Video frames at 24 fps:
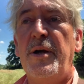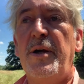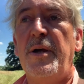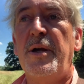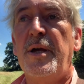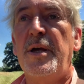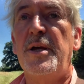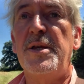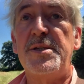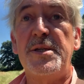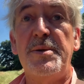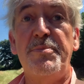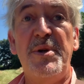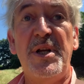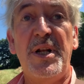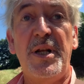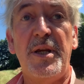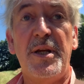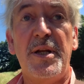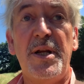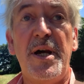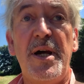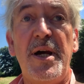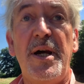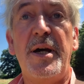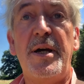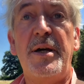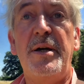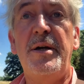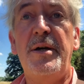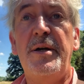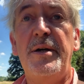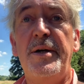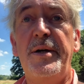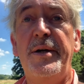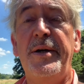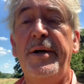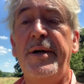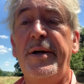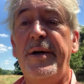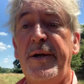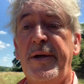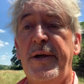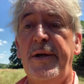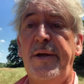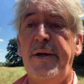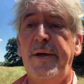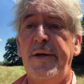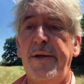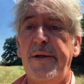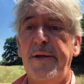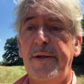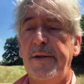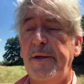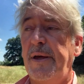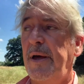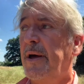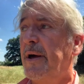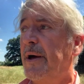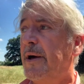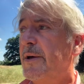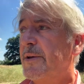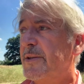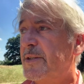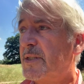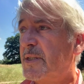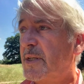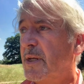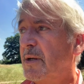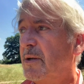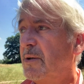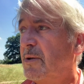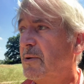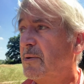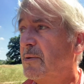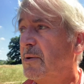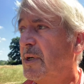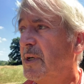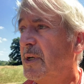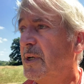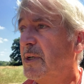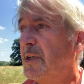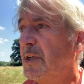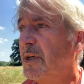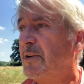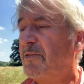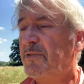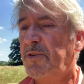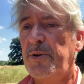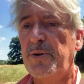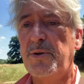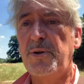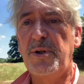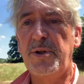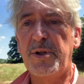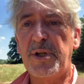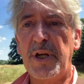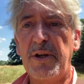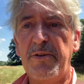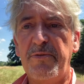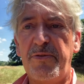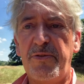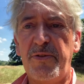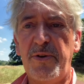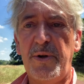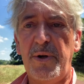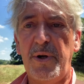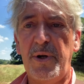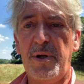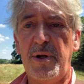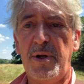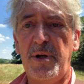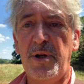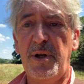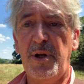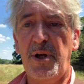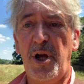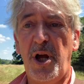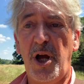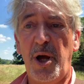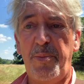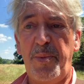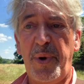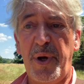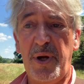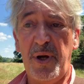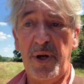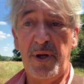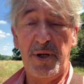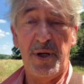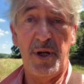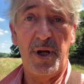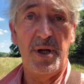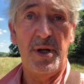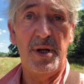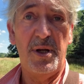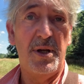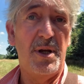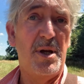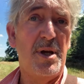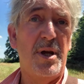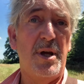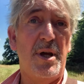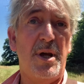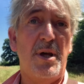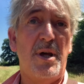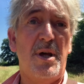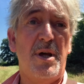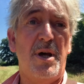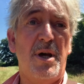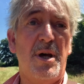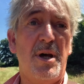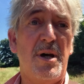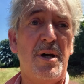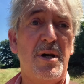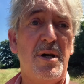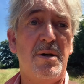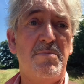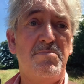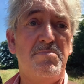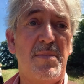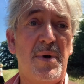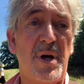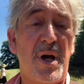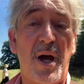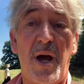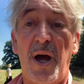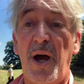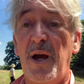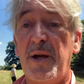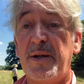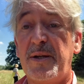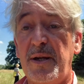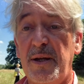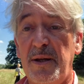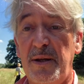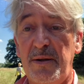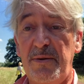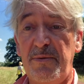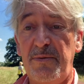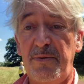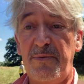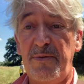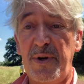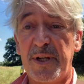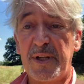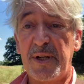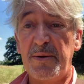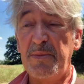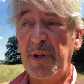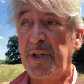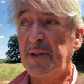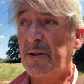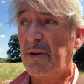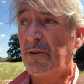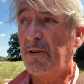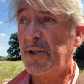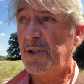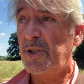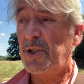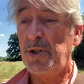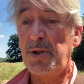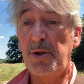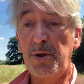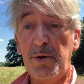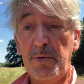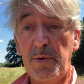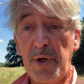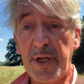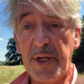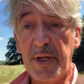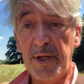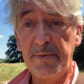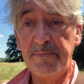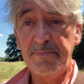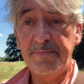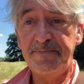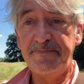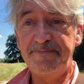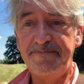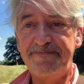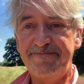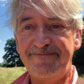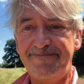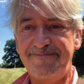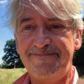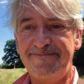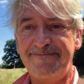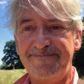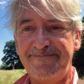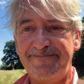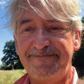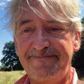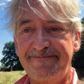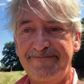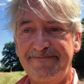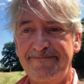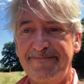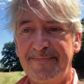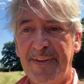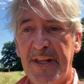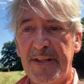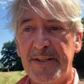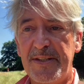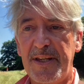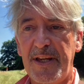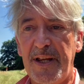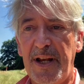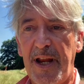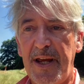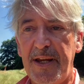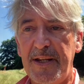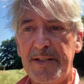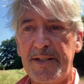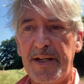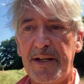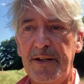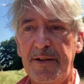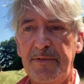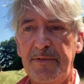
is a millionaire. So if you're looking for a partner, I can recommend going to Norway. See you later.